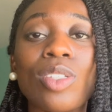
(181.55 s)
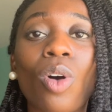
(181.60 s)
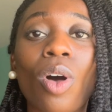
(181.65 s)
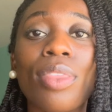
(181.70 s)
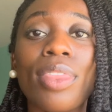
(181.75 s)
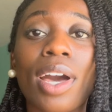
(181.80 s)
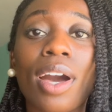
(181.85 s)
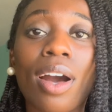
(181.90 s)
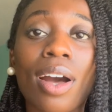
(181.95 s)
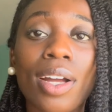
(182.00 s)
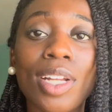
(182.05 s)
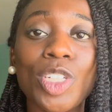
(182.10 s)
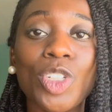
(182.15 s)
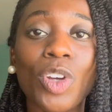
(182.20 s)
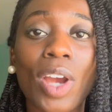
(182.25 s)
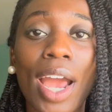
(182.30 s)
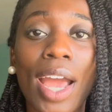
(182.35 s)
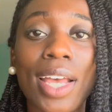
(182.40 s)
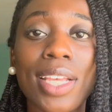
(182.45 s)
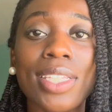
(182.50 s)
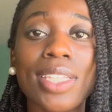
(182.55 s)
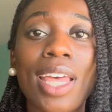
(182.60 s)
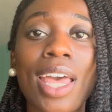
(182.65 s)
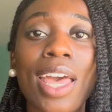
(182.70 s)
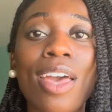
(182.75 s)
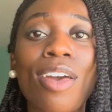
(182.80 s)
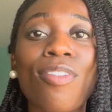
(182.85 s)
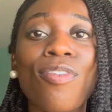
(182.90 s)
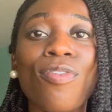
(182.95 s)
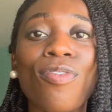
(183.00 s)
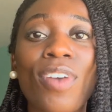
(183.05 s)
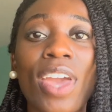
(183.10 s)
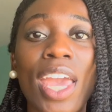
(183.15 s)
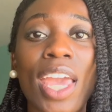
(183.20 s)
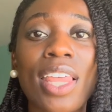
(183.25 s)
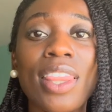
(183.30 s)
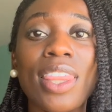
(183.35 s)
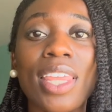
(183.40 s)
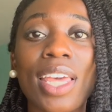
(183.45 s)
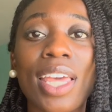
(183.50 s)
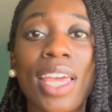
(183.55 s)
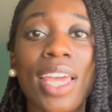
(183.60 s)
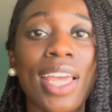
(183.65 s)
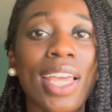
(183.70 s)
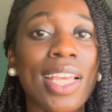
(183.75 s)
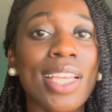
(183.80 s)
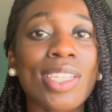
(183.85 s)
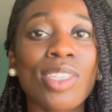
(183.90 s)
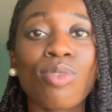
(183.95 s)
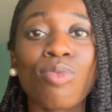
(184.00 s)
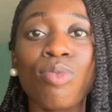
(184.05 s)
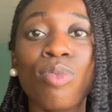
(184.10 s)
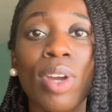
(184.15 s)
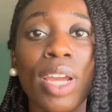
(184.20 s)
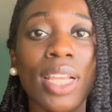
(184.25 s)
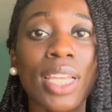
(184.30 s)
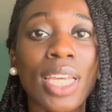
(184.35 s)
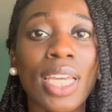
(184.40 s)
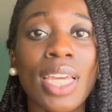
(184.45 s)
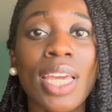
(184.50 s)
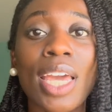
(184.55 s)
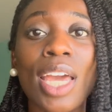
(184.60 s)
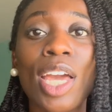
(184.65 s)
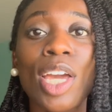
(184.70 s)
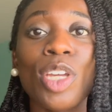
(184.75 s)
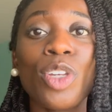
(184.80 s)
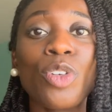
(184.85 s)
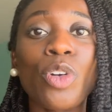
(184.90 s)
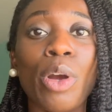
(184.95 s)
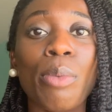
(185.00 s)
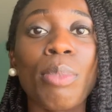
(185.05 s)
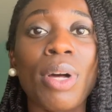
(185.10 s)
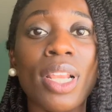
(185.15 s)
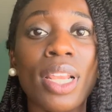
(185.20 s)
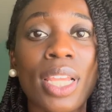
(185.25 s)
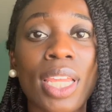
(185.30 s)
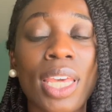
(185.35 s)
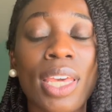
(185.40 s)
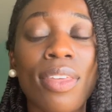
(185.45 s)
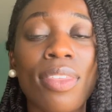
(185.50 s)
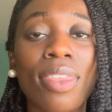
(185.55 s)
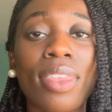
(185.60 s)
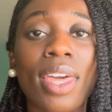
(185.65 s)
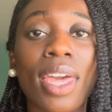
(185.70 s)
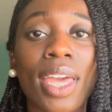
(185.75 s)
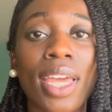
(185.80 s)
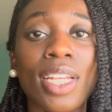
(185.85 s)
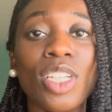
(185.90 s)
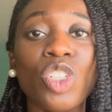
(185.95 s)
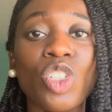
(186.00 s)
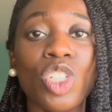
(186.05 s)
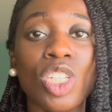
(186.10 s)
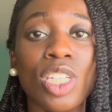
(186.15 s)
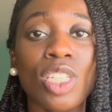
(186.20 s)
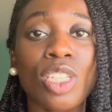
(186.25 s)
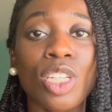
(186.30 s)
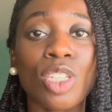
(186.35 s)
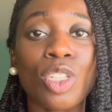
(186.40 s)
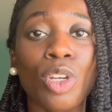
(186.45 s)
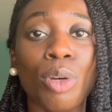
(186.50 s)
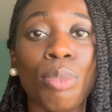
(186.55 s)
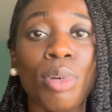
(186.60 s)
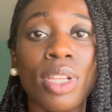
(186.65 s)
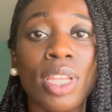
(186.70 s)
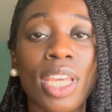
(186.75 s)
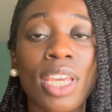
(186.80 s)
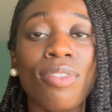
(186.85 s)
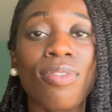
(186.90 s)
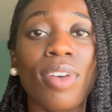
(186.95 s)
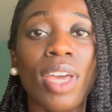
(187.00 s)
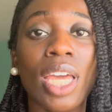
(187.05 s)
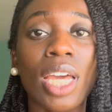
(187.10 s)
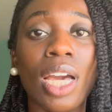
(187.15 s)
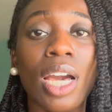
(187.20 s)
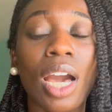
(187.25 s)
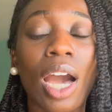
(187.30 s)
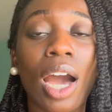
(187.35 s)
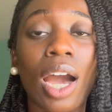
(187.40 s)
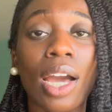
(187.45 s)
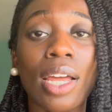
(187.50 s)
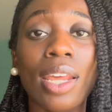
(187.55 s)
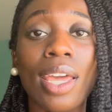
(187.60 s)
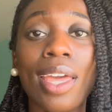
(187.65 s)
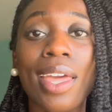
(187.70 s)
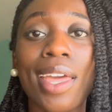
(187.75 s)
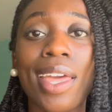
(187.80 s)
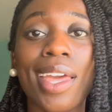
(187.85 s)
on the contrast, faith is really your belief in Jesus, your belief in God.